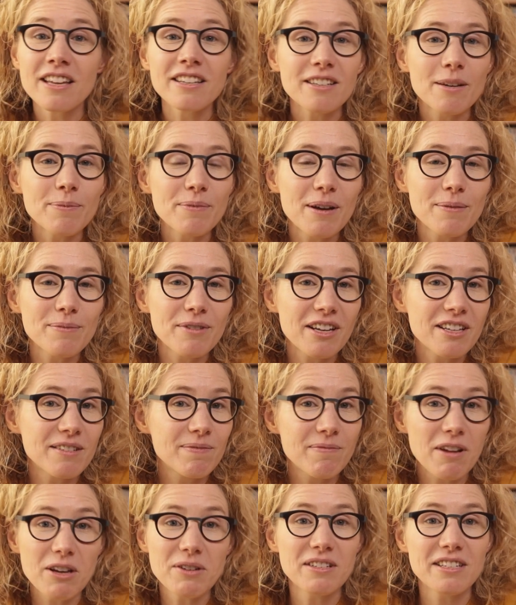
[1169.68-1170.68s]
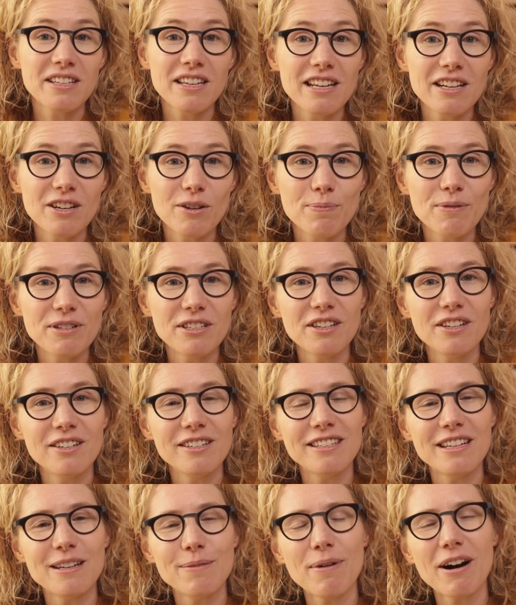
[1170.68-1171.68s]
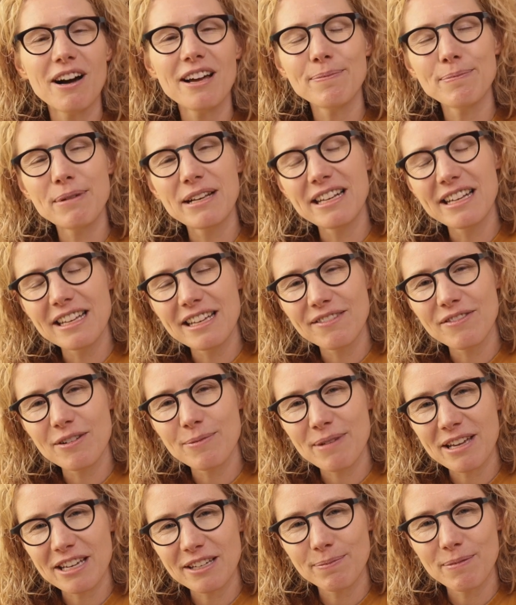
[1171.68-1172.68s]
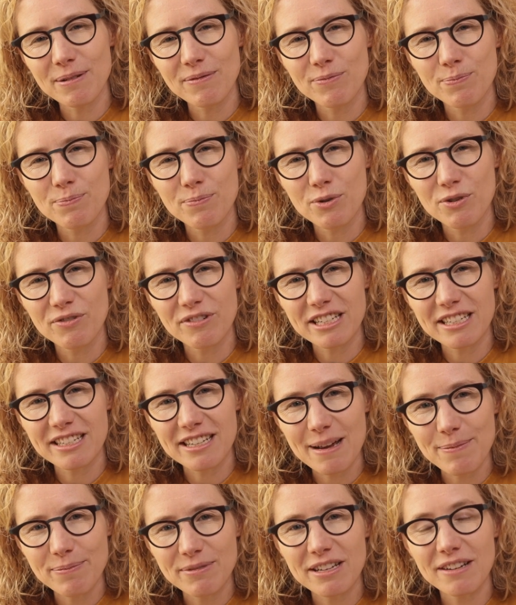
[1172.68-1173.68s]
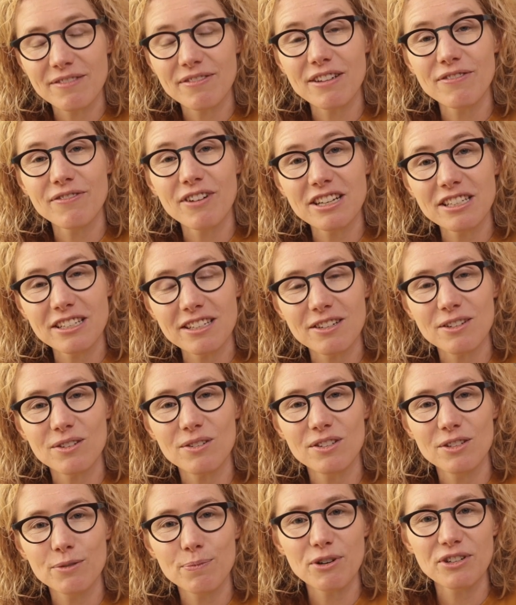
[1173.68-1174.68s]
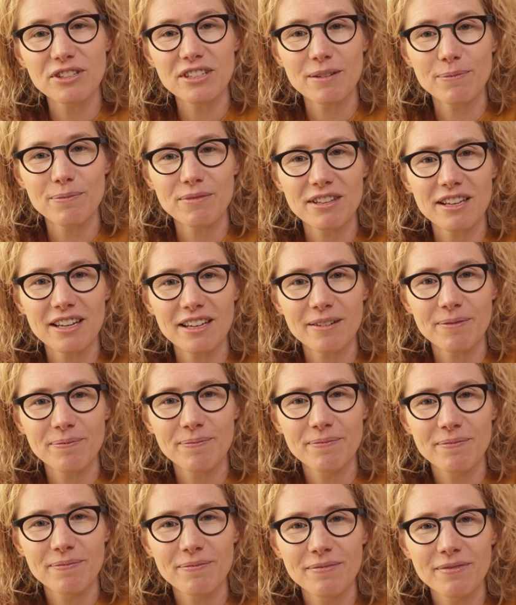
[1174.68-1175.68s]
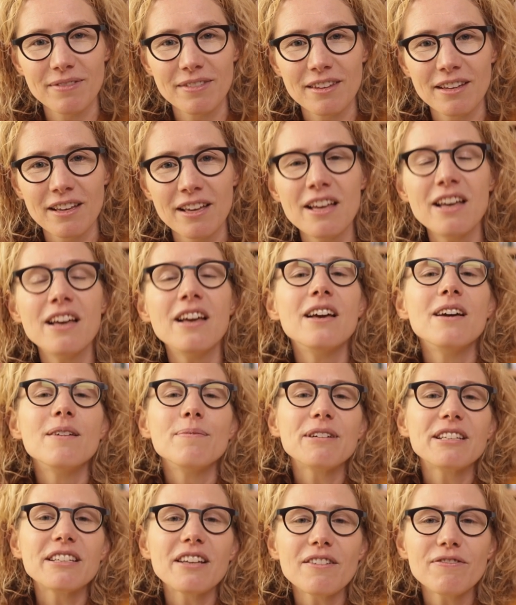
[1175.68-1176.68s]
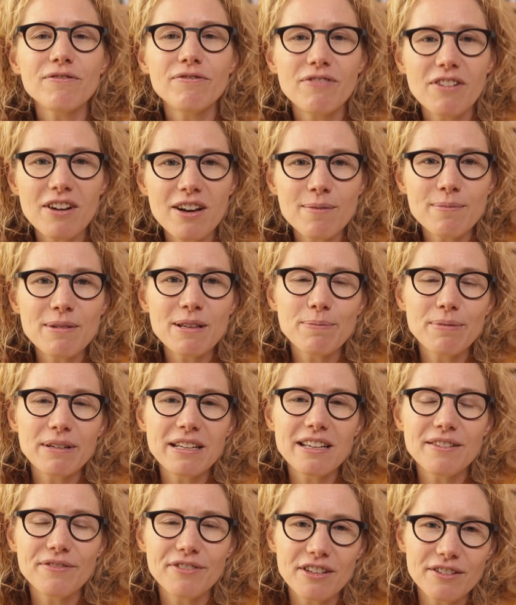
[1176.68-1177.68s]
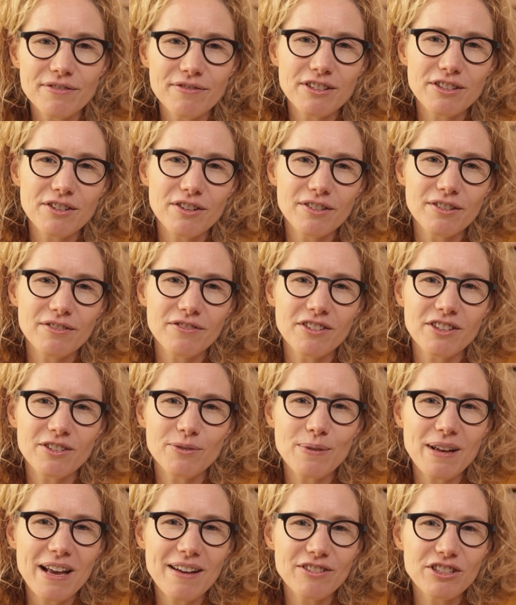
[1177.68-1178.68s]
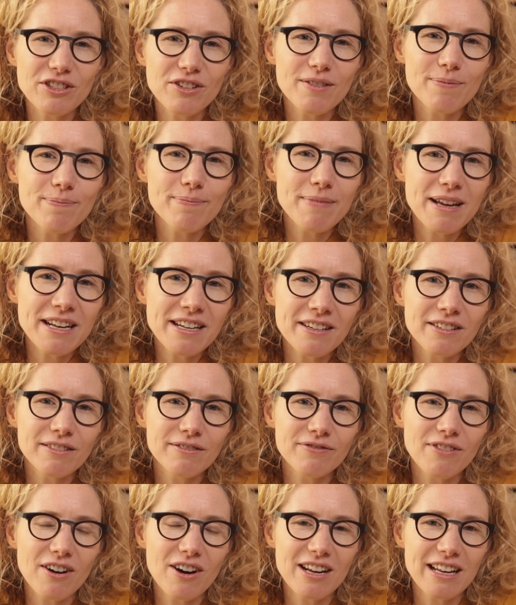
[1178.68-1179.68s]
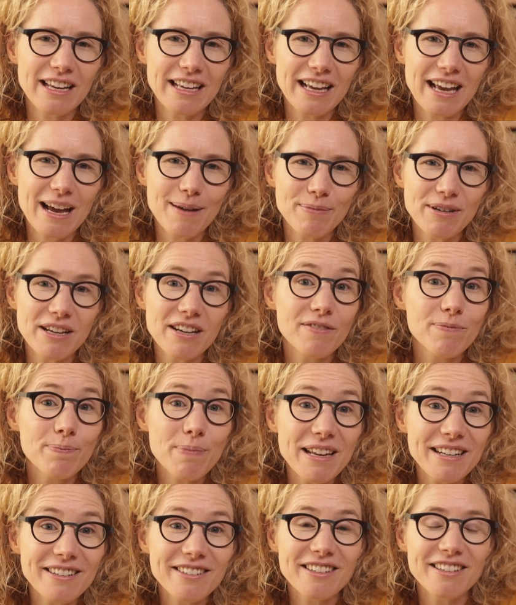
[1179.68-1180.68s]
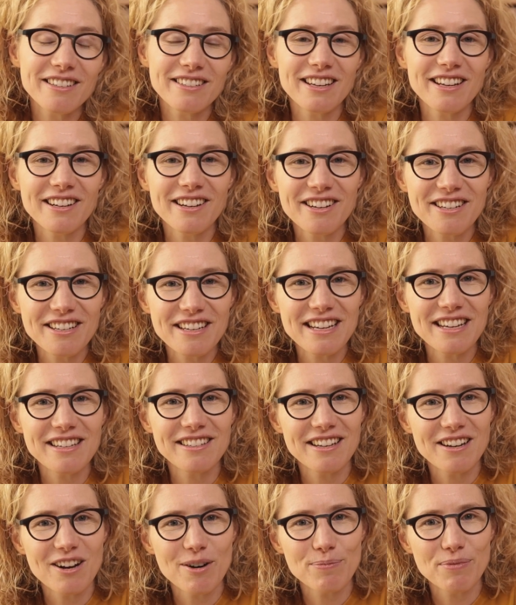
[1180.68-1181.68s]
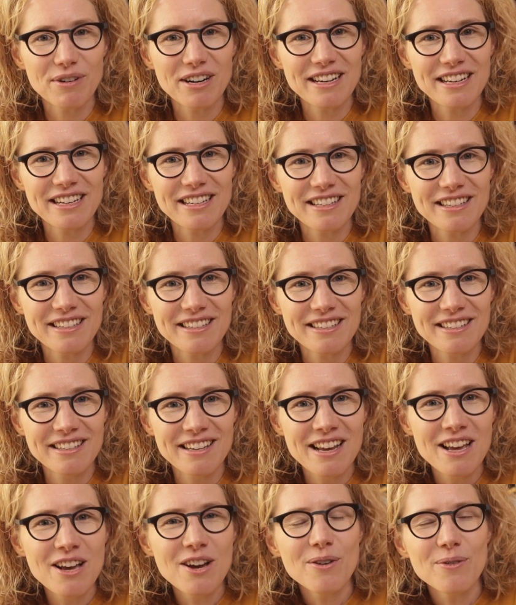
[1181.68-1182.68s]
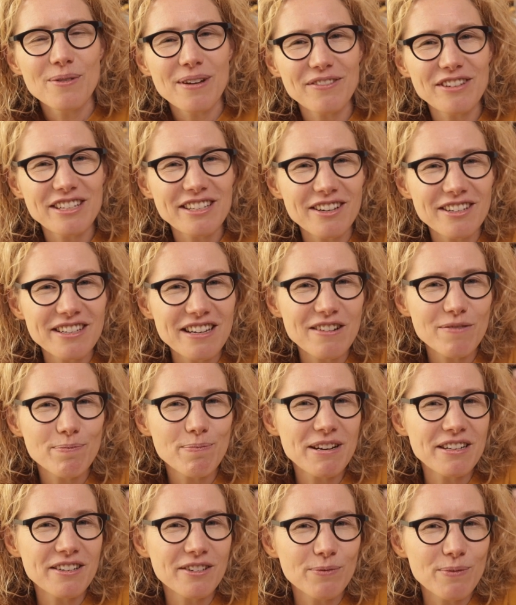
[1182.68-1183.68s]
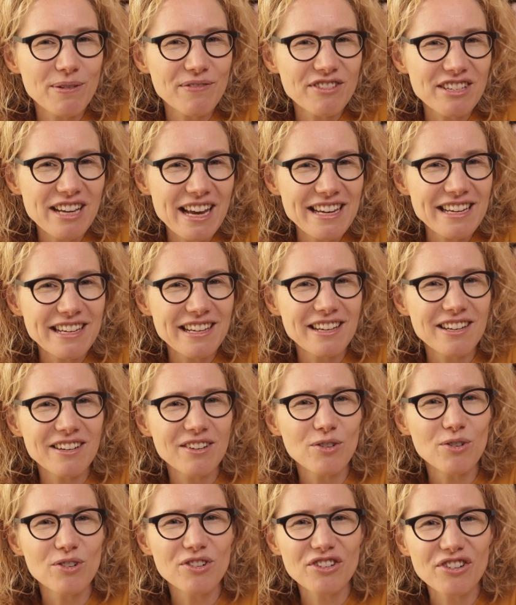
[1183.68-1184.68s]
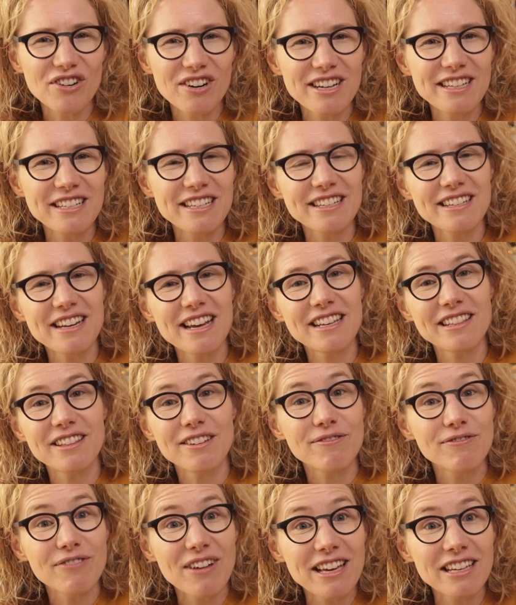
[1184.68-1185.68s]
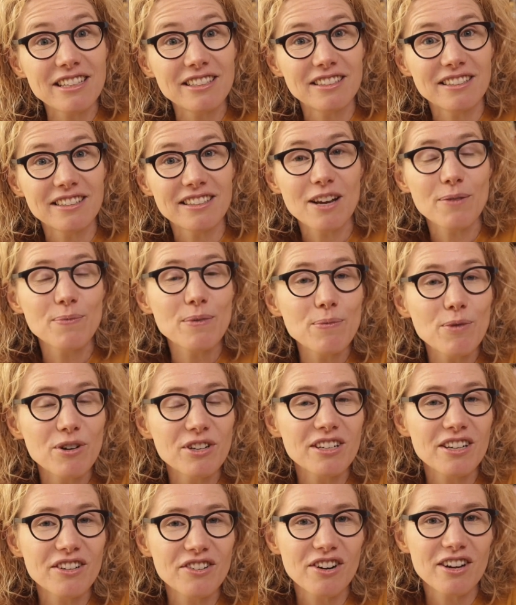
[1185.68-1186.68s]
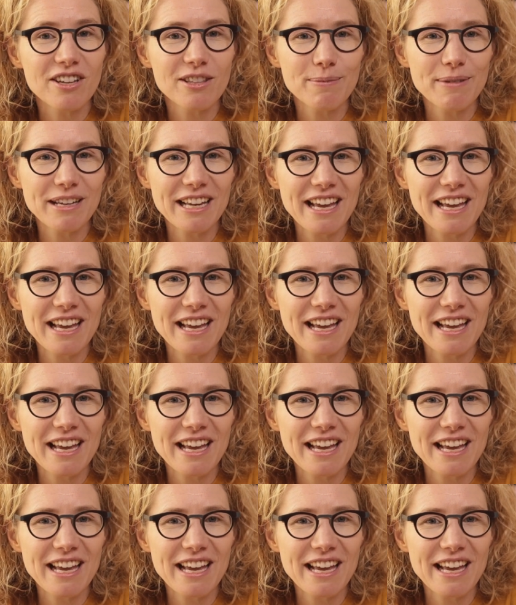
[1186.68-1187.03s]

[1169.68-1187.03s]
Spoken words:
Sometimes I don't see an opportunity, but I believe it makes me more receptive if I do spot something. Because I firmly believe that as photographers, we have a sort of mental filing cabinet of pictures and ideas in our brains. We have this idea of pictures we've taken or tried to take that failed, and we want to try them